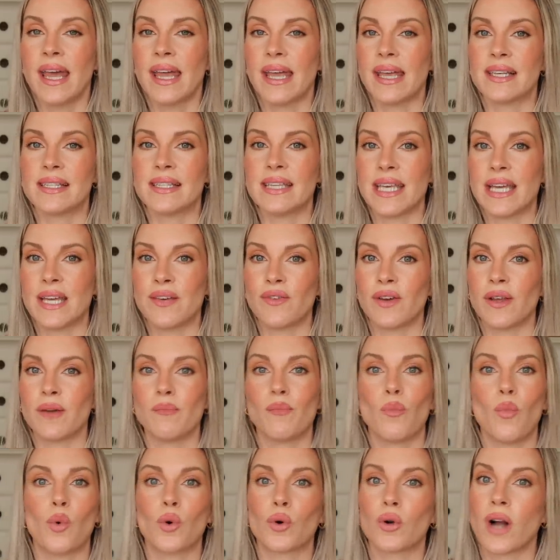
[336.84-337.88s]
is even
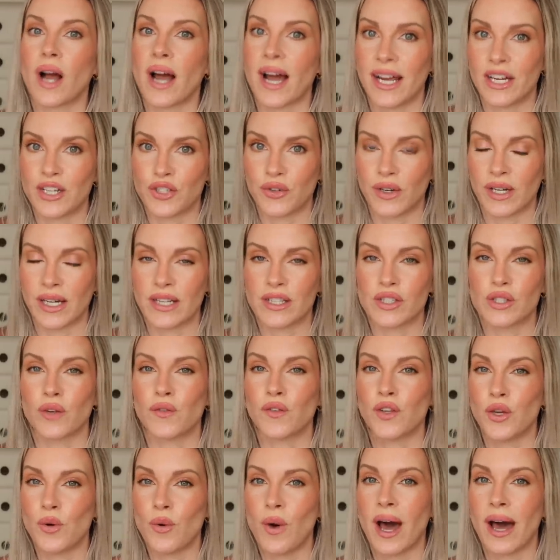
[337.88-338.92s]
more hydrating. So
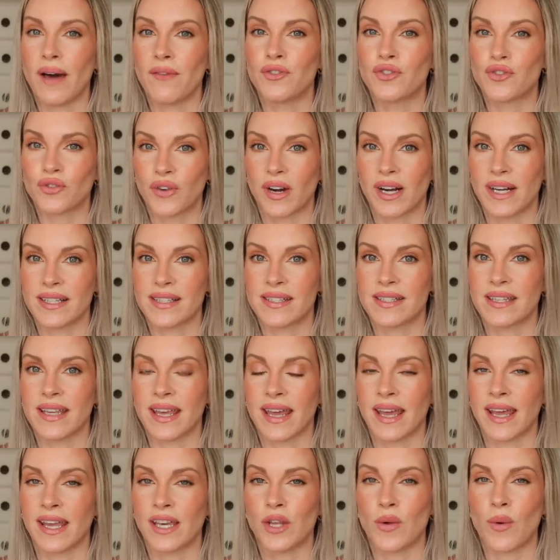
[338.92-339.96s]
if you have dry
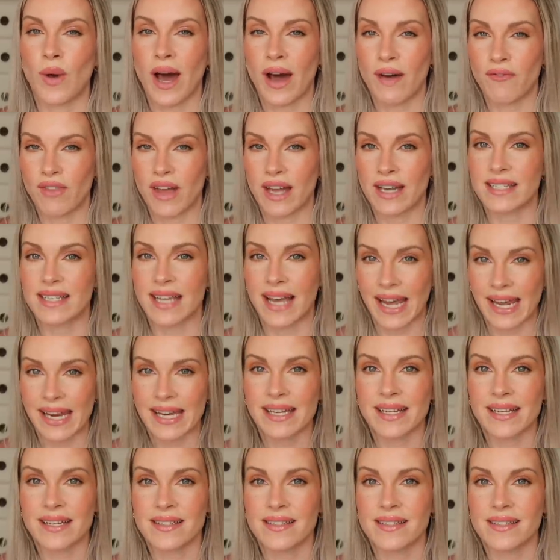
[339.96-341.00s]
skin, you have that
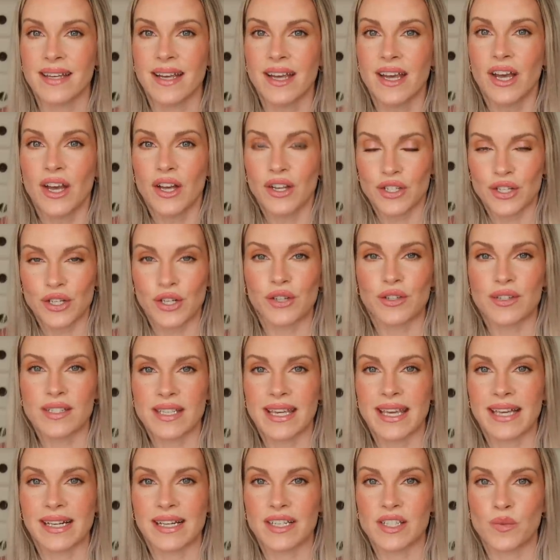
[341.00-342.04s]
tightness to your
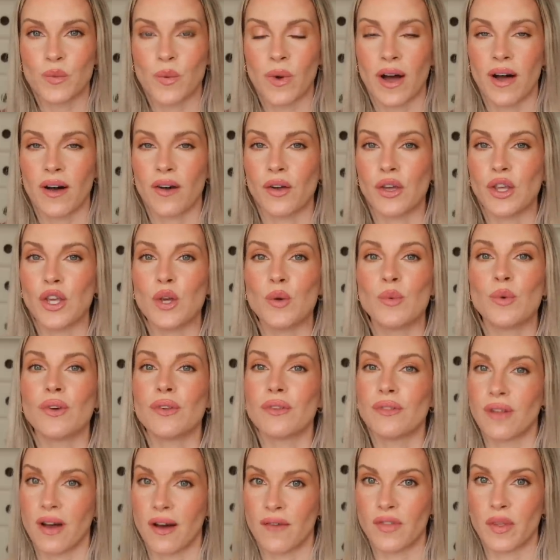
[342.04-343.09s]
skin as well, you
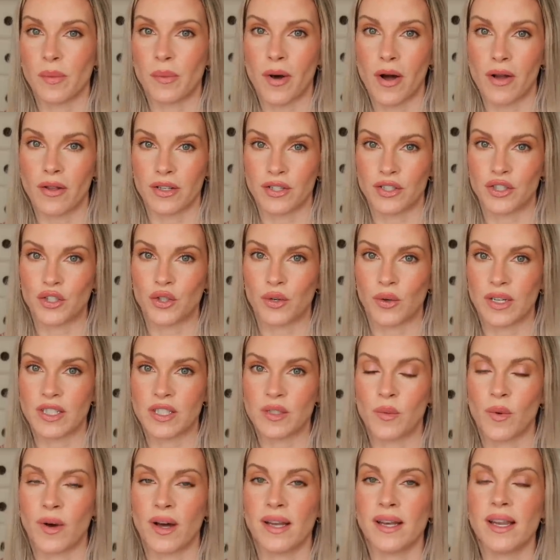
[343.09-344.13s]
will love the Paula's Choice
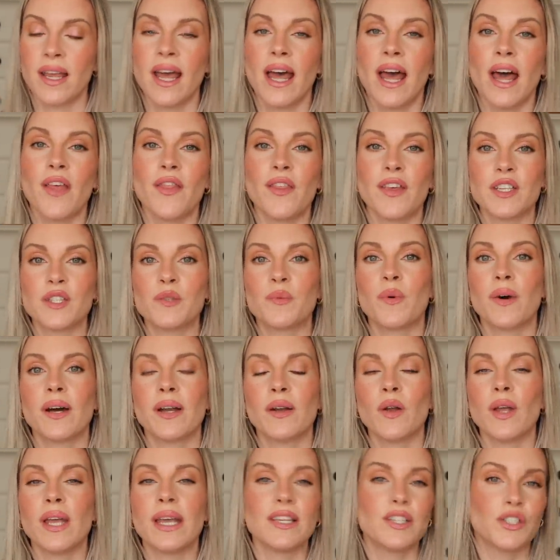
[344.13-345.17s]
one. This
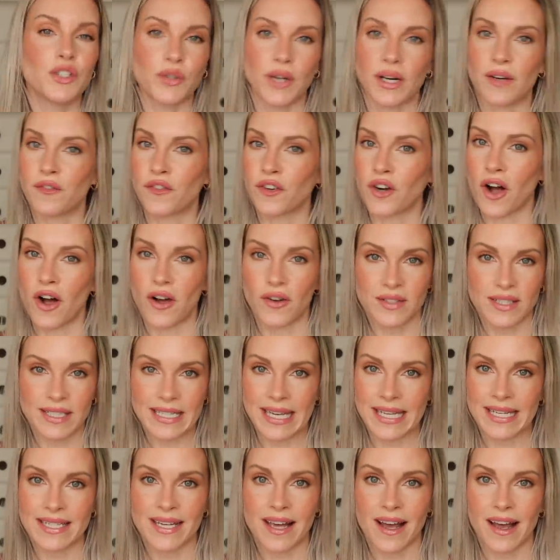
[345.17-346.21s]
one is great for all
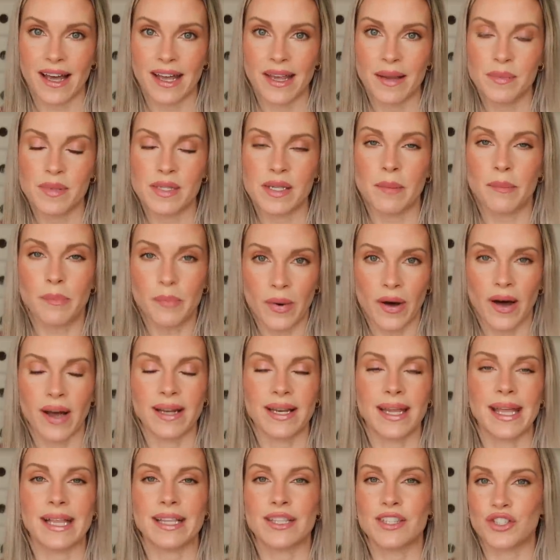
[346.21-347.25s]
skin types, but
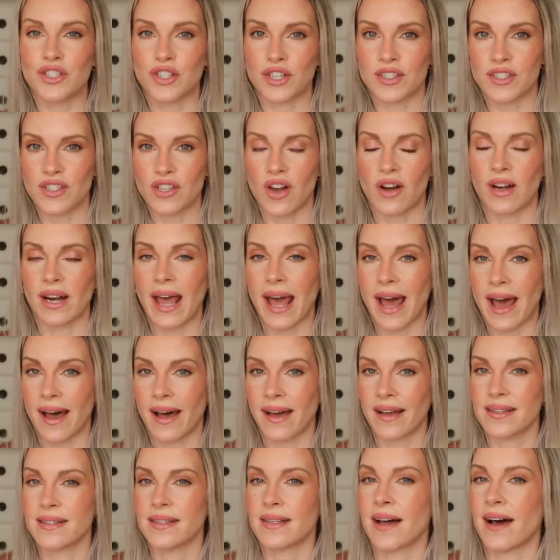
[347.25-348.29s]
it's just not
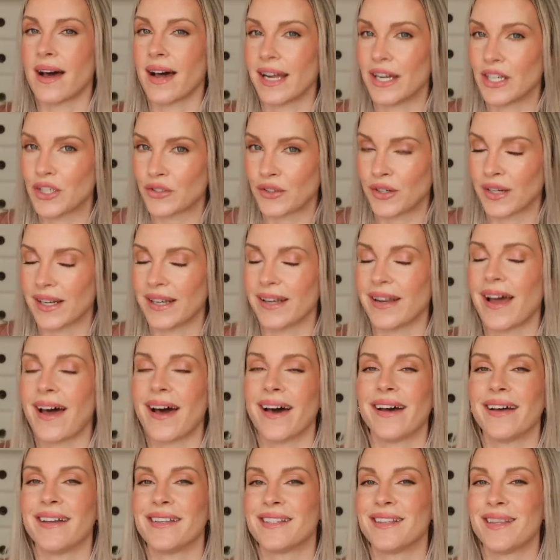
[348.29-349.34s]
as hydrating
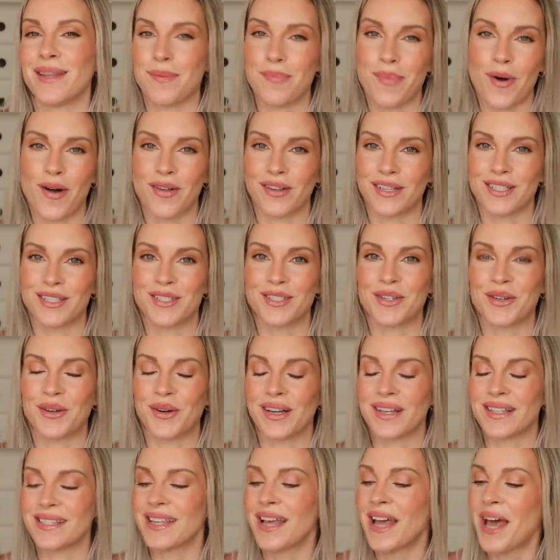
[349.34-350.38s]
as the Paula's
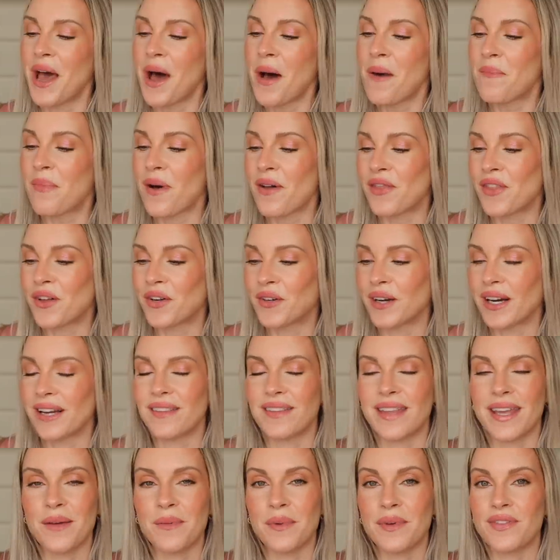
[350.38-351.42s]
Choice. But the great
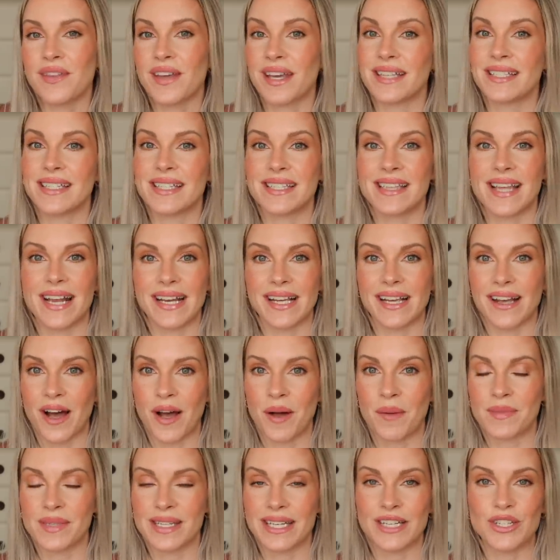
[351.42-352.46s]
thing with this is that it
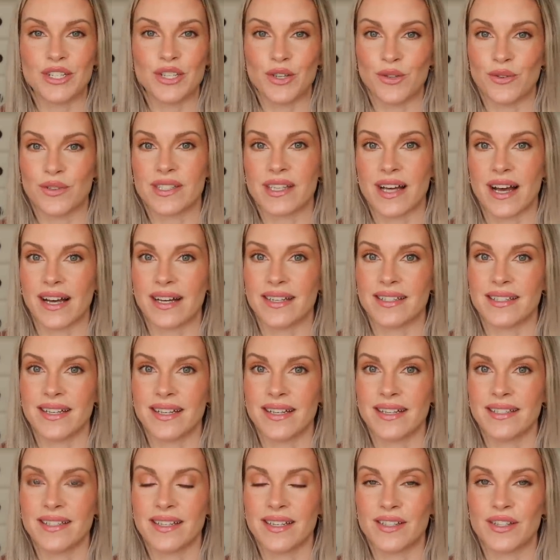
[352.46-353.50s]
comes in two
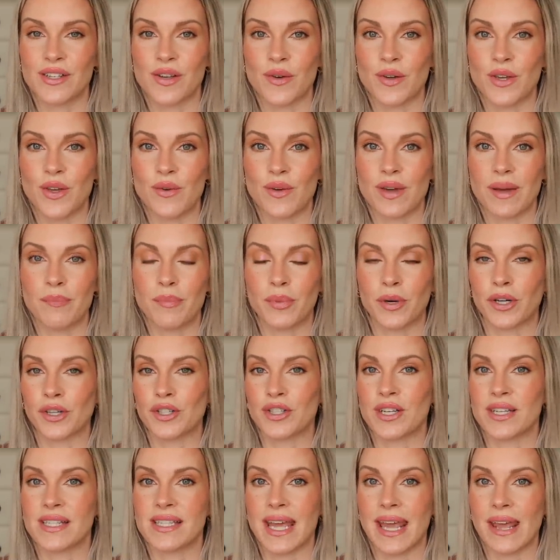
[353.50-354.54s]
sizes, so you can
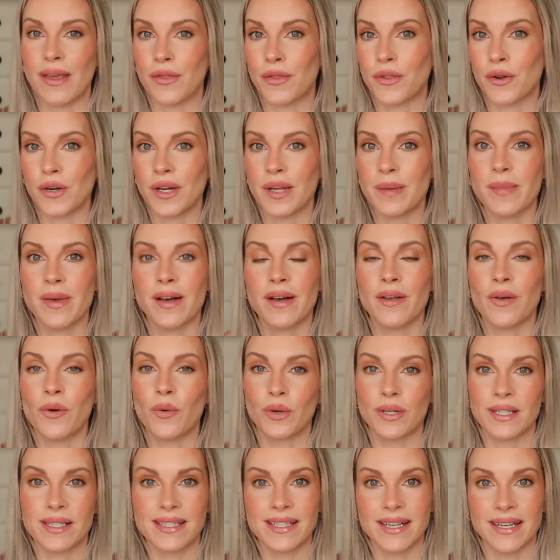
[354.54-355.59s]
purchase a 30 ml
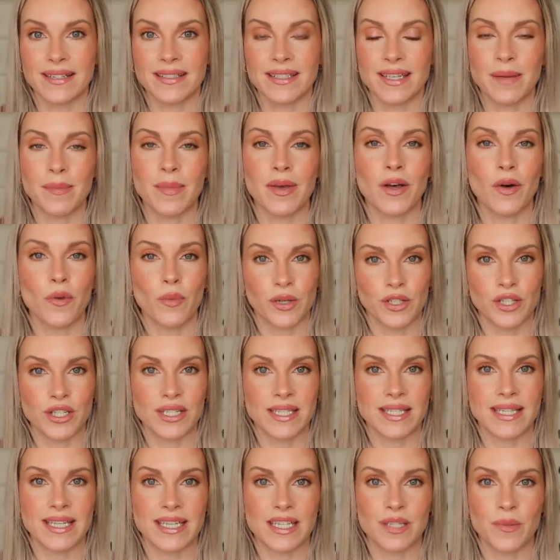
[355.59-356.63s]
or a 60 ml, which is
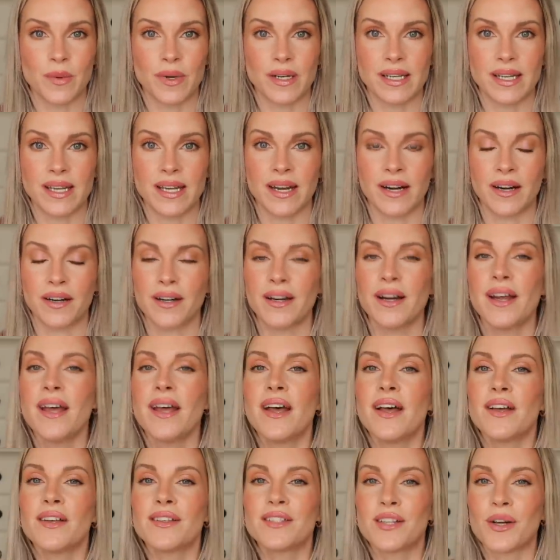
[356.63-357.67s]
this one here.
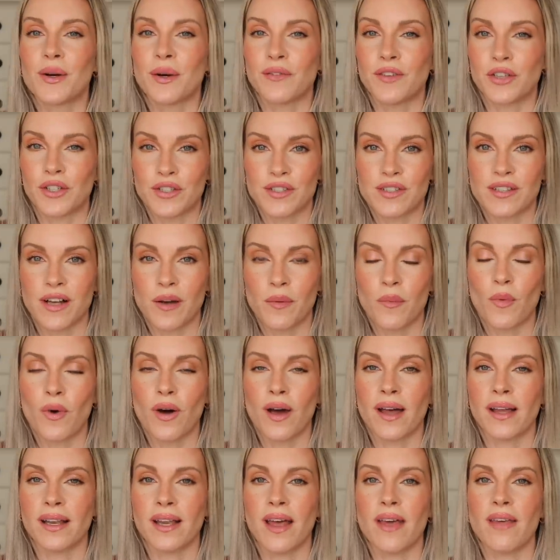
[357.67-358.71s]
So if you're
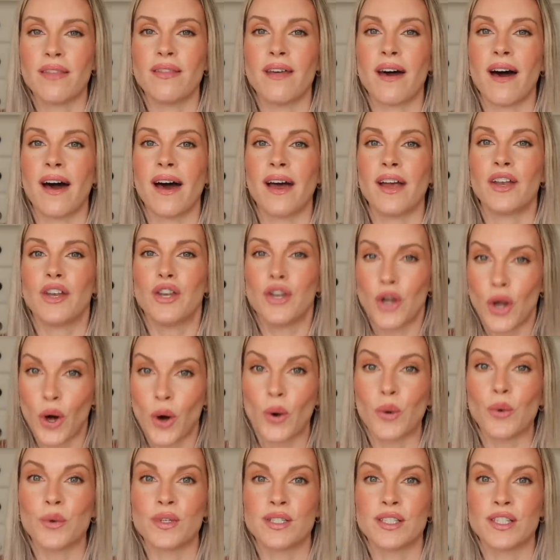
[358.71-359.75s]
someone that
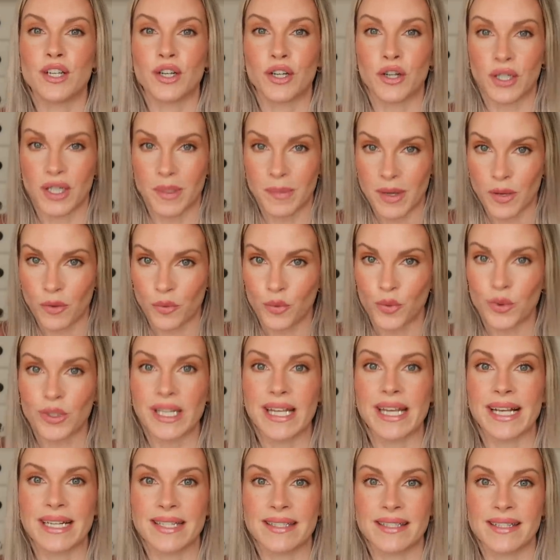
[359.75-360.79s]
knows you're going to be really
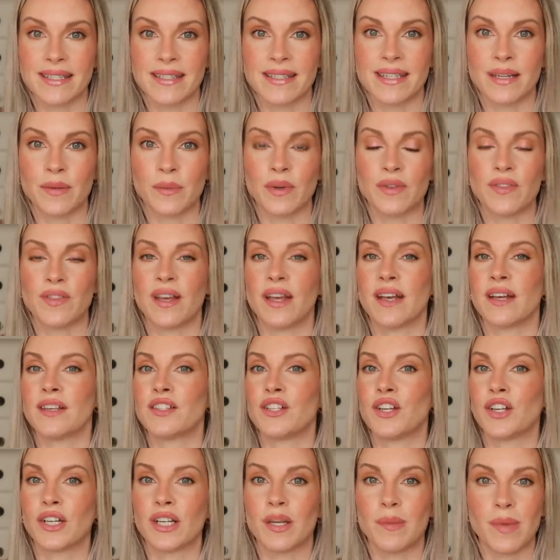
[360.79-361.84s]
consistent with this,
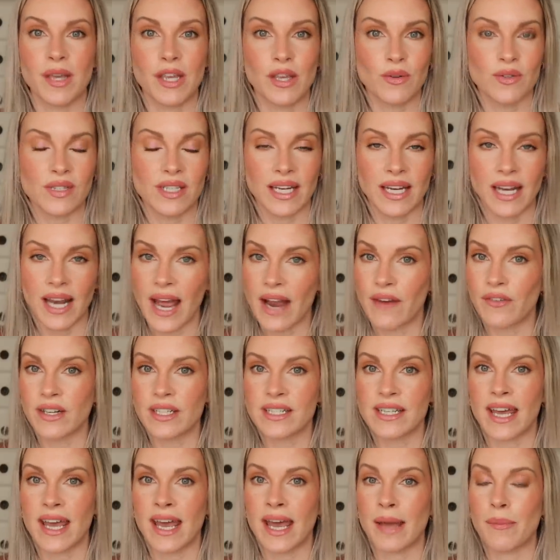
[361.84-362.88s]
you're going to be using it every
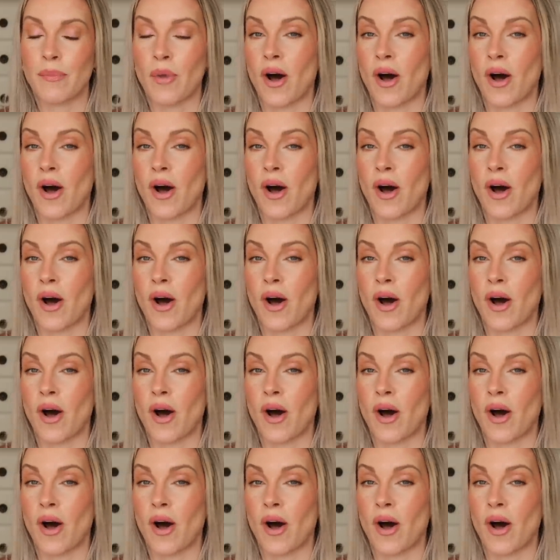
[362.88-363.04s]
day,